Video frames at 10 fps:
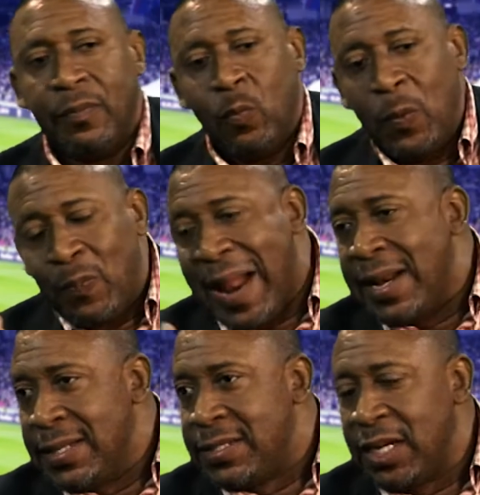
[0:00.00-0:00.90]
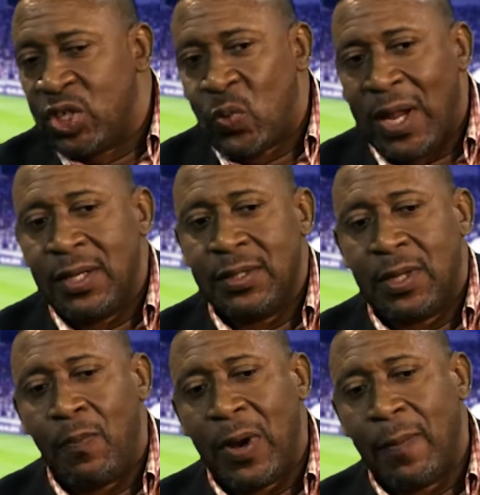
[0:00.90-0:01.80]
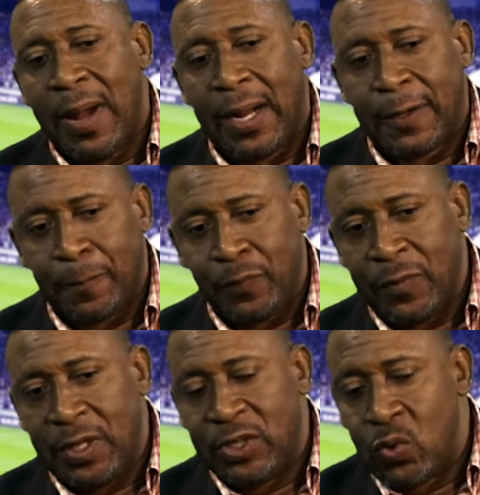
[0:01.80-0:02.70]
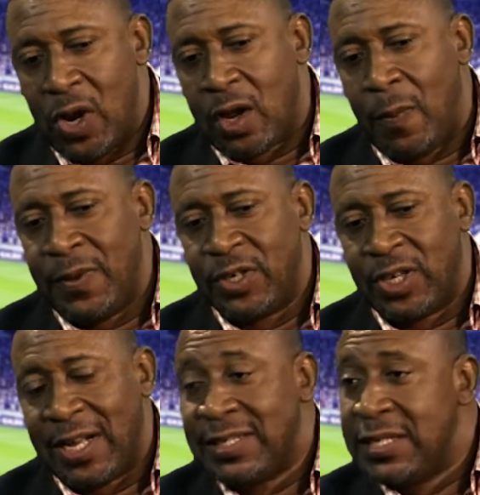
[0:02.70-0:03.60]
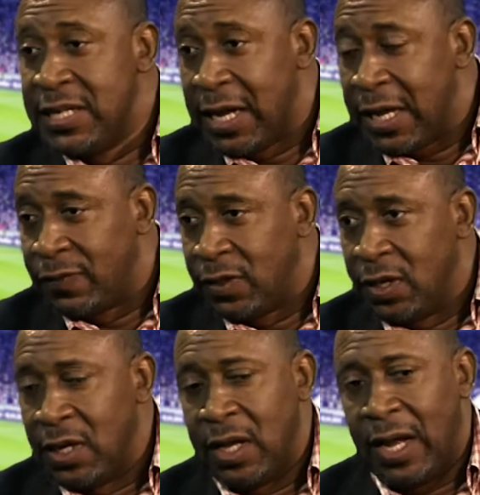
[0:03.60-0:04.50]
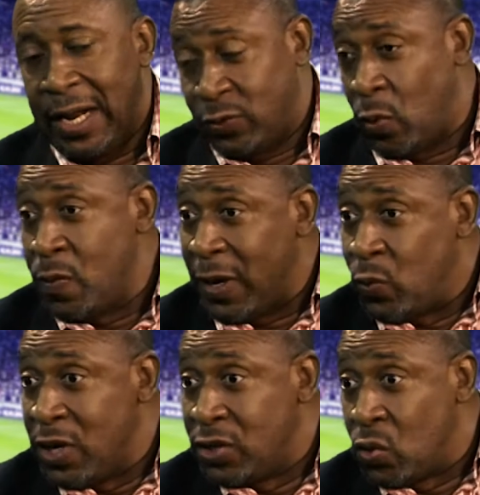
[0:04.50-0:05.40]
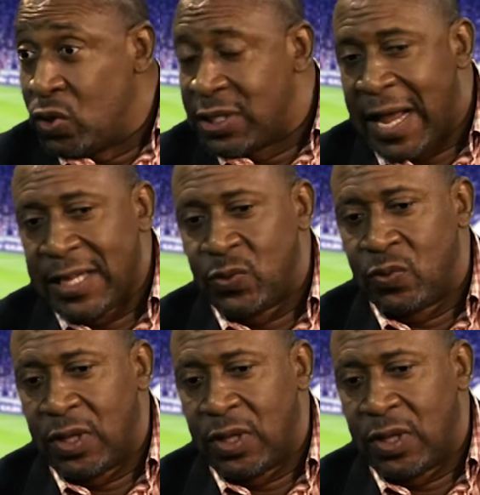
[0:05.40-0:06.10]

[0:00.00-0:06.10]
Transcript: We plan this year as well to bring back the zonal competition at senior level, and that's why we met with the zones last